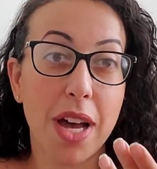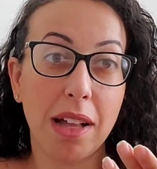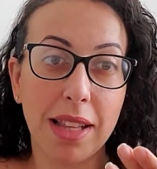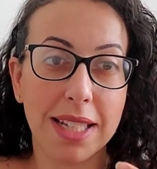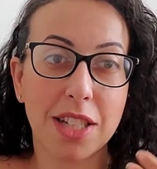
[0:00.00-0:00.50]

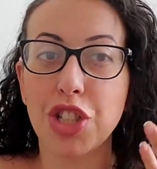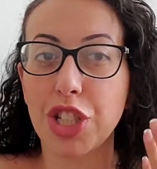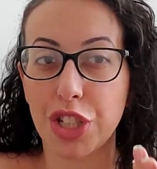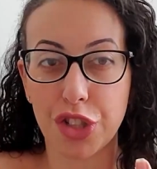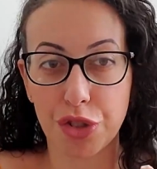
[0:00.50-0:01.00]
felt like such an
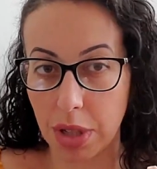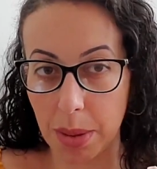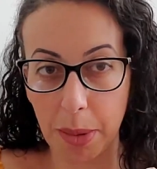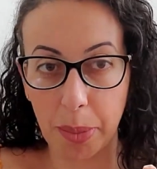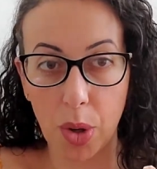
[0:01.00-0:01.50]

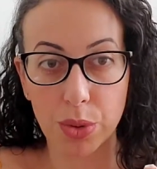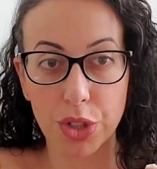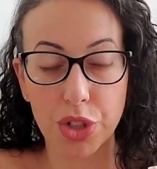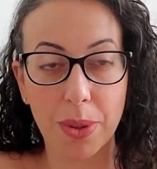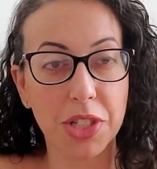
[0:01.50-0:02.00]
extreme
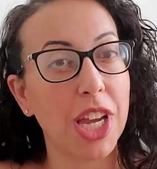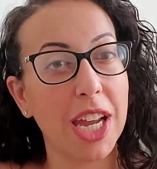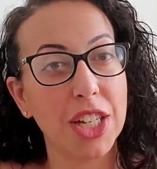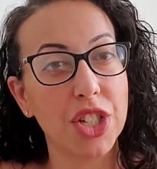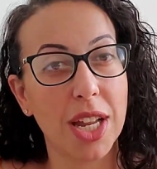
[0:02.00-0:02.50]
approach to
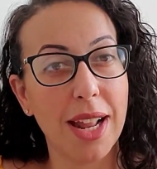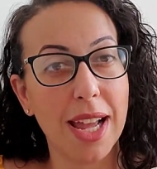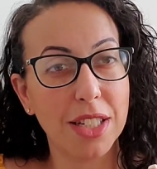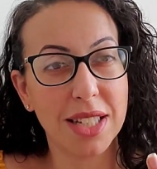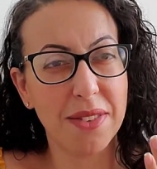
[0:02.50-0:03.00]
education
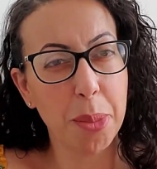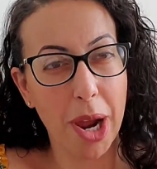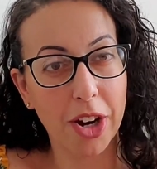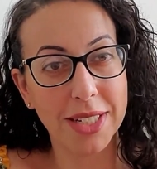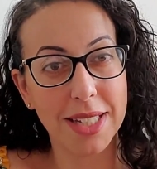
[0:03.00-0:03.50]
and to even
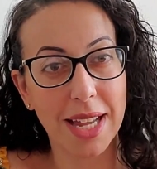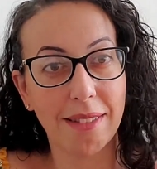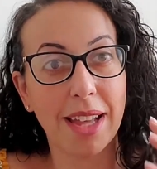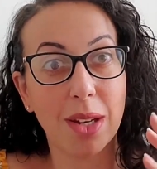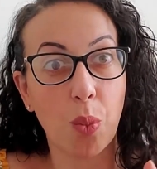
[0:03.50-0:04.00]
parenting.
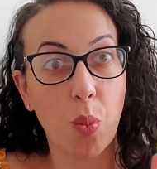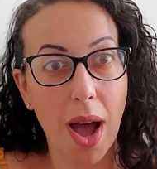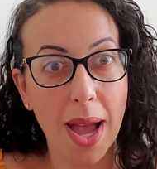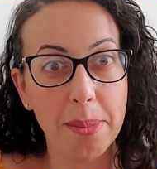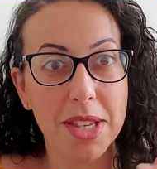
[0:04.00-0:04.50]
Like,
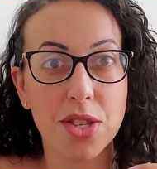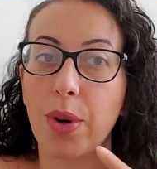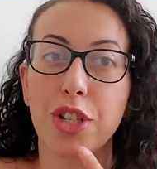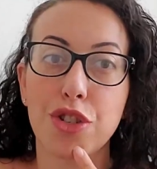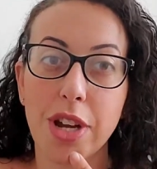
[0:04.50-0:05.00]
why be so
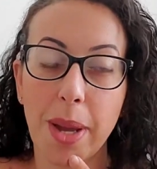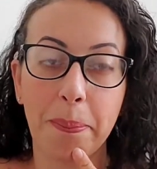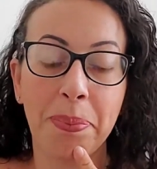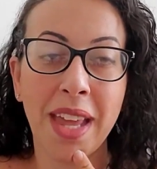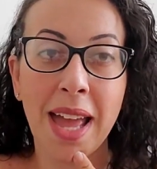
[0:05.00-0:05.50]
extreme?